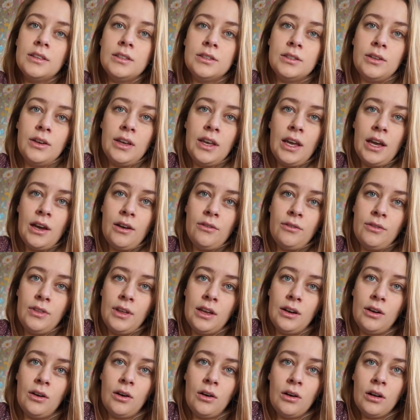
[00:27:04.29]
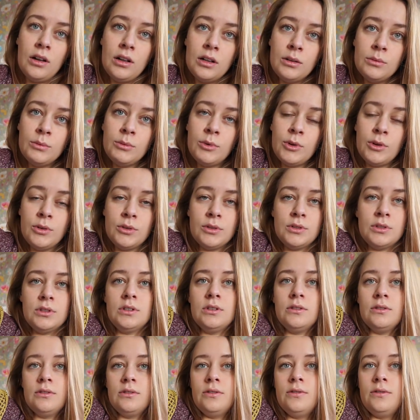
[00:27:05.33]
so I have that almost
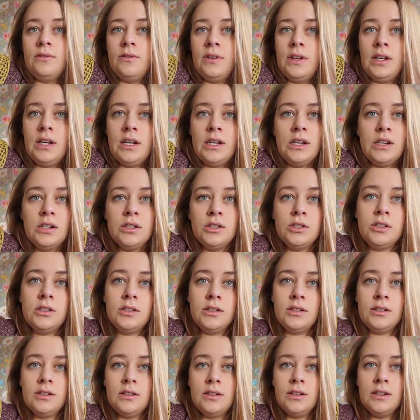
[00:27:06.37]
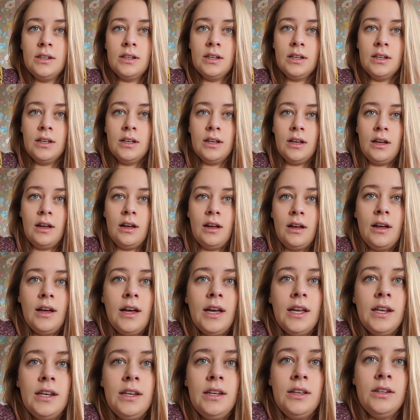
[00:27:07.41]
finished.
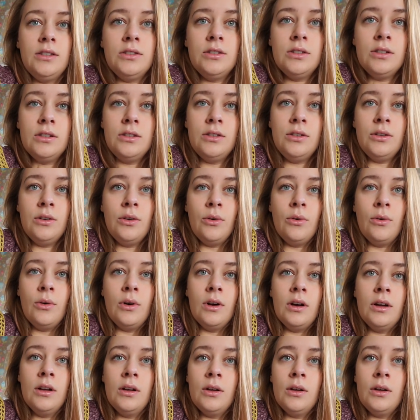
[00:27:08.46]
I need to do